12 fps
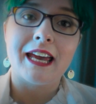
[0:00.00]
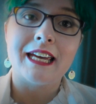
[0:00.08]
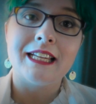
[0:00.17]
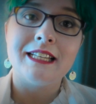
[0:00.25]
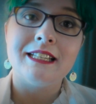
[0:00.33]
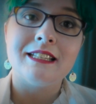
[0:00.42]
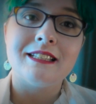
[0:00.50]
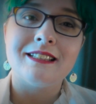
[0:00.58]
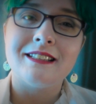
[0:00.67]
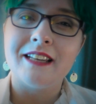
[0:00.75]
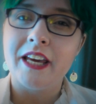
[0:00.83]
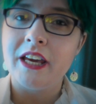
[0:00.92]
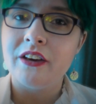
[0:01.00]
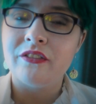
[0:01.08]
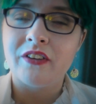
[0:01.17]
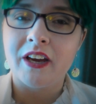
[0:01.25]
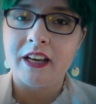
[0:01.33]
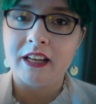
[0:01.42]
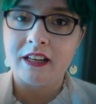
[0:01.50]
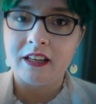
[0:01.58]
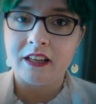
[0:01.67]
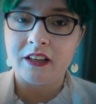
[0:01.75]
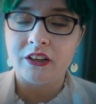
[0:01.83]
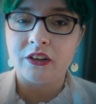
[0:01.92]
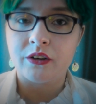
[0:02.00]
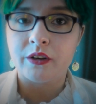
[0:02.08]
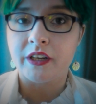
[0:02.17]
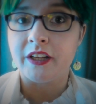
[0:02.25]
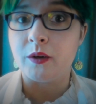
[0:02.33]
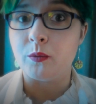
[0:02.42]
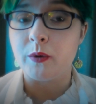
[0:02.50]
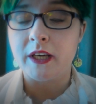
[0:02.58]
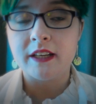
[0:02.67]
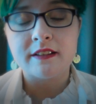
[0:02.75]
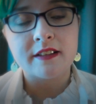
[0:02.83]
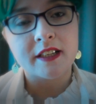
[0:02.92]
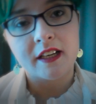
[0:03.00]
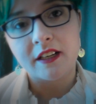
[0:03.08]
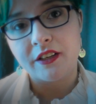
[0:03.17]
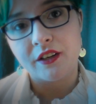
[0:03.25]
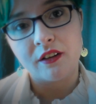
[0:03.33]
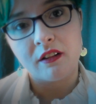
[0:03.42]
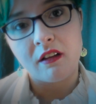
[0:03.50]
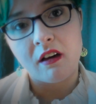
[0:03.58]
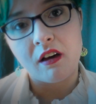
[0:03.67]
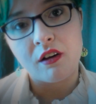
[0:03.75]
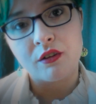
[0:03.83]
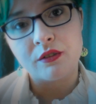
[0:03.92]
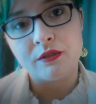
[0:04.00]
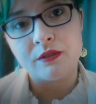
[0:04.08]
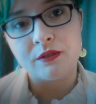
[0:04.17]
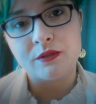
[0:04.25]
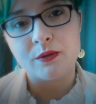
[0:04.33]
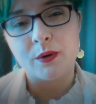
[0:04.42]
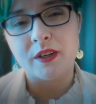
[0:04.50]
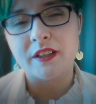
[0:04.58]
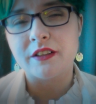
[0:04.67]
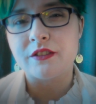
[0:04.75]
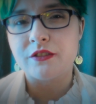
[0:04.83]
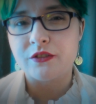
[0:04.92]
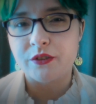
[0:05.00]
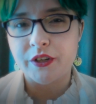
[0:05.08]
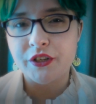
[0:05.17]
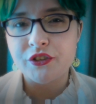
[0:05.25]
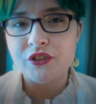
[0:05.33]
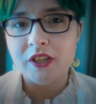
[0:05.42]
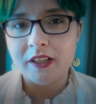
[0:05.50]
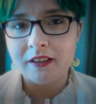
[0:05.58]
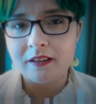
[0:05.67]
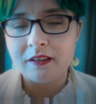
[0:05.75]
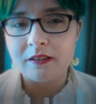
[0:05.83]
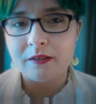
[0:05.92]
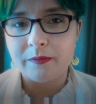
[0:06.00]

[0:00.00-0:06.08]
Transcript: and see if I can hear any wheezing in your lungs or constriction.